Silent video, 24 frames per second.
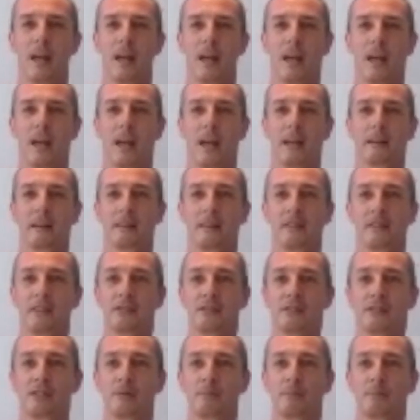And
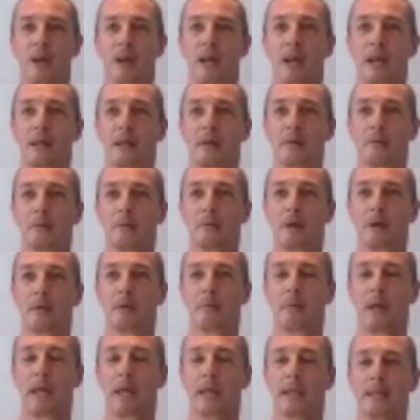this is my
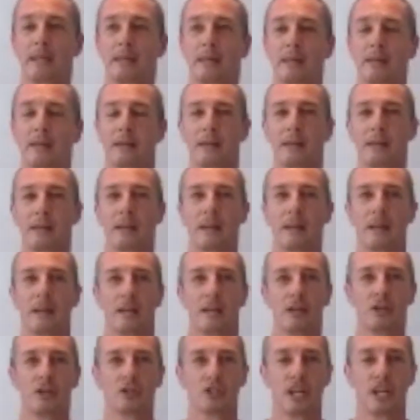main
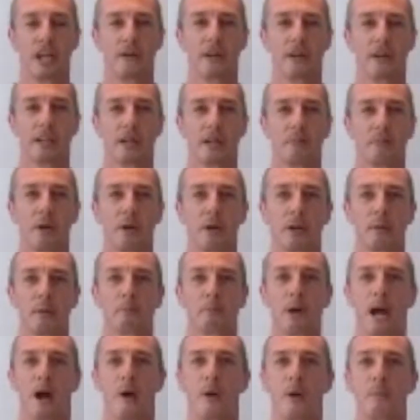sharing about
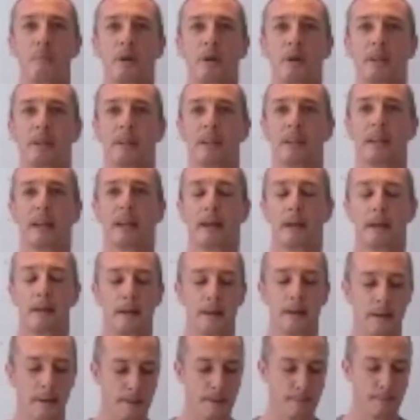empowerment
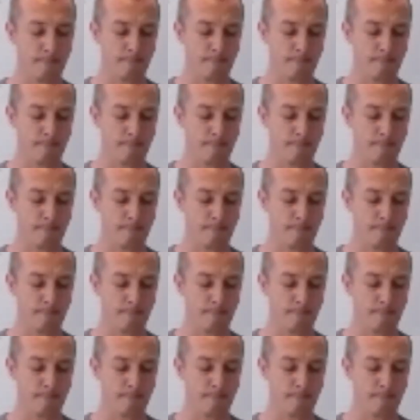and